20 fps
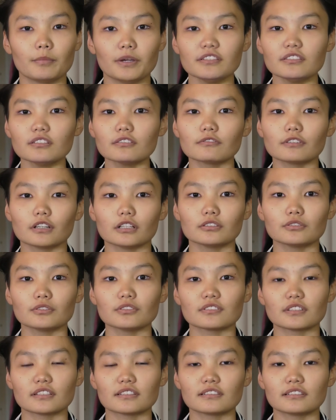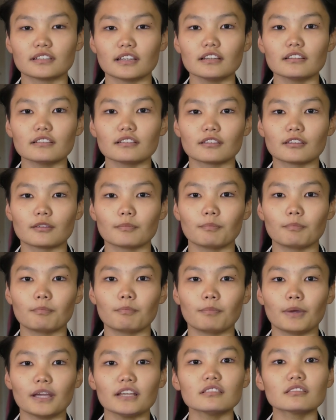The basic values that stay in the
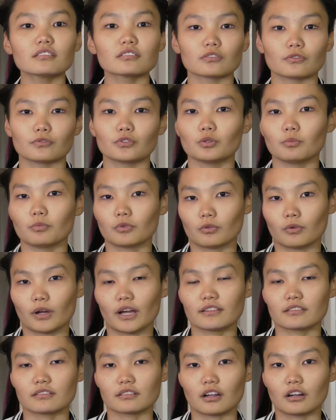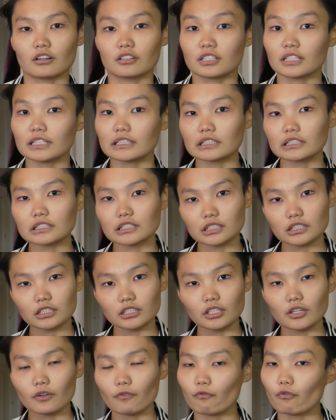basis of human rights are
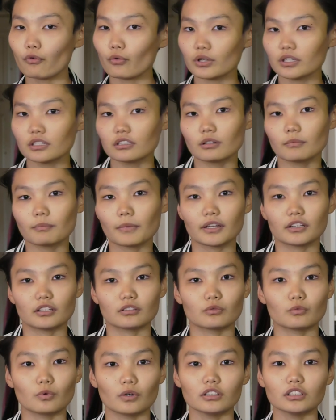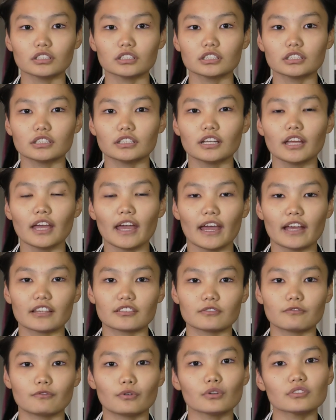dignity, freedom, and equality, as
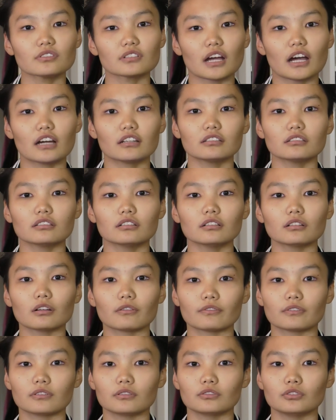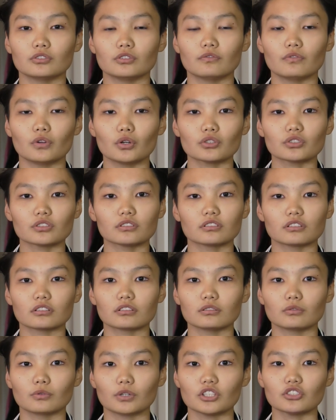the first article of the Universal
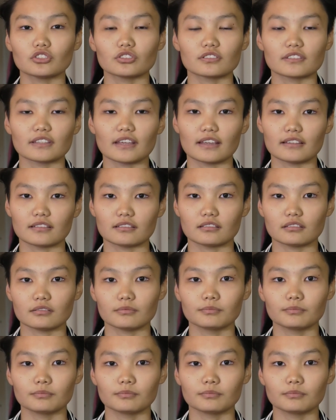Declaration says.